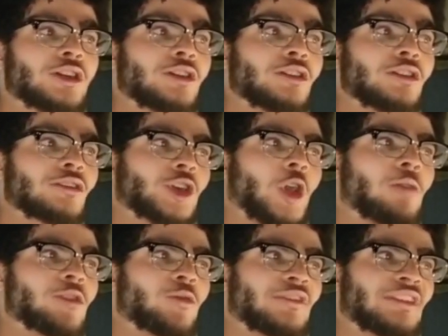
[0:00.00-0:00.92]

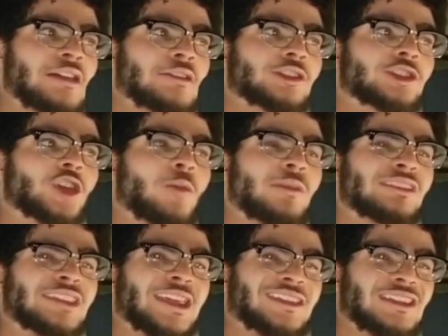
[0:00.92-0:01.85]
Kagome without Kagome
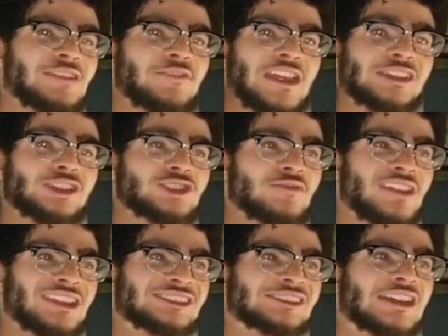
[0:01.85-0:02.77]
taking advantage of
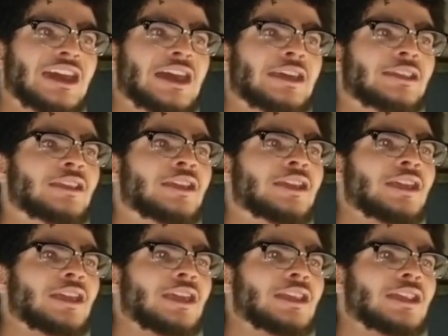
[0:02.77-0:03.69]
that side
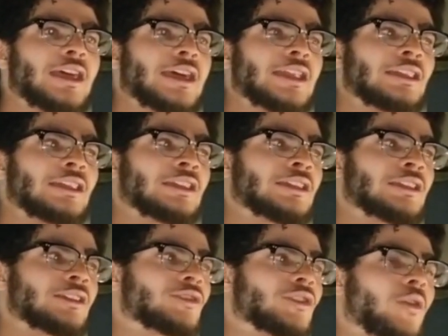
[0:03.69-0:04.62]
in any,
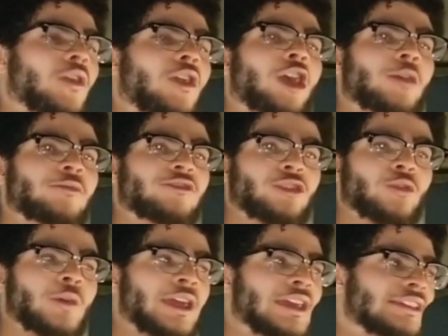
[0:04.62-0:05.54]
harmful
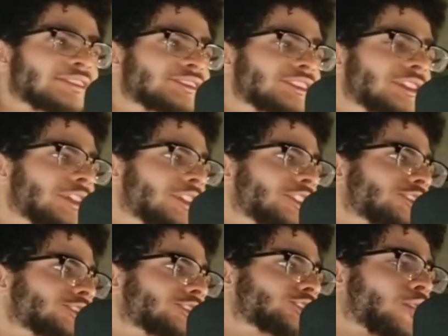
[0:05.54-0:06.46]
ways.
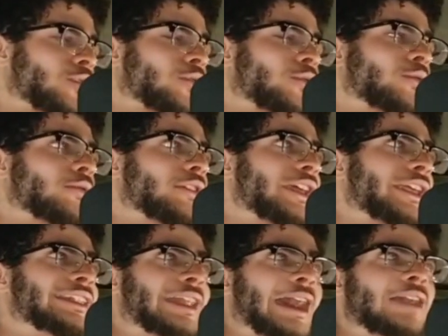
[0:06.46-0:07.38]
So,
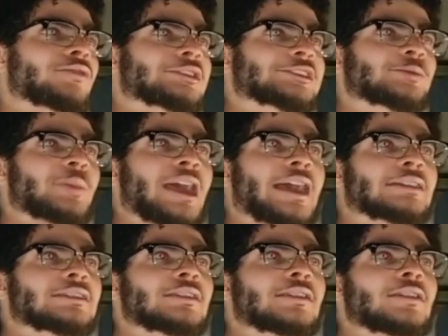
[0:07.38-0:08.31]
in that
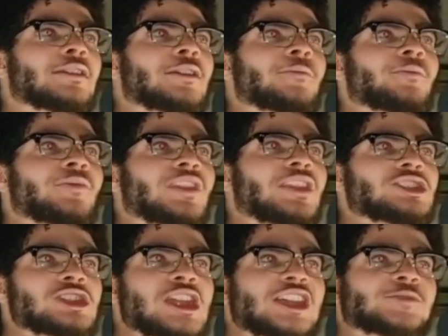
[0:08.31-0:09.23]
respect,
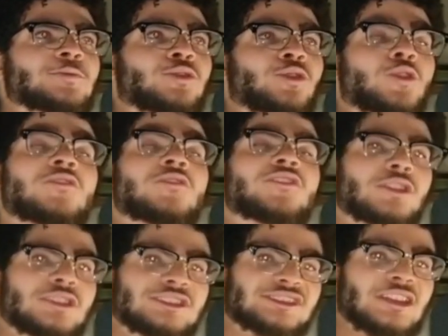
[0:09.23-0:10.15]
she has proven
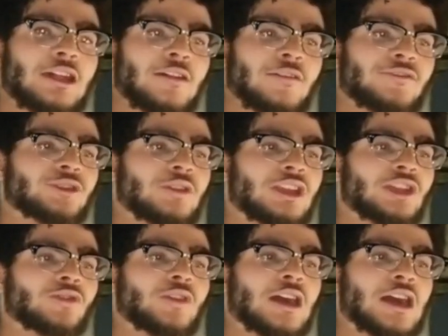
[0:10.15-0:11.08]
herself to
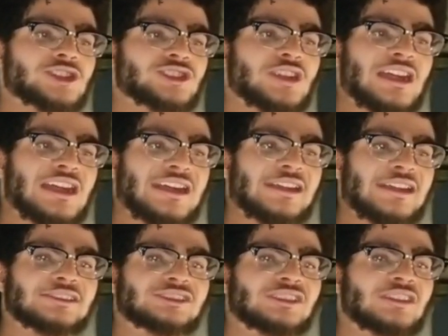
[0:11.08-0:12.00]
Inuyasha
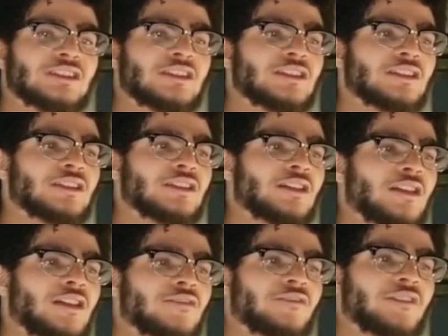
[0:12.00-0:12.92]
as
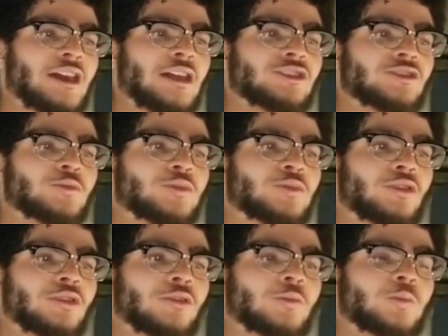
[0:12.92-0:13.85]
a
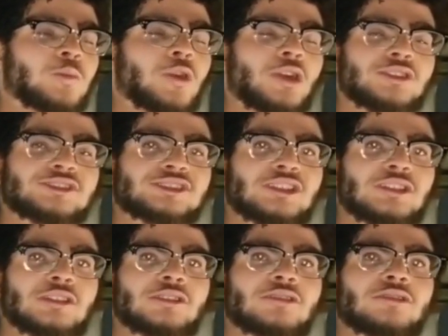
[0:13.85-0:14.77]
valuable
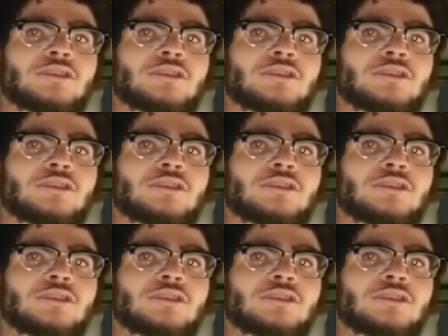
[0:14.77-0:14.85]
person,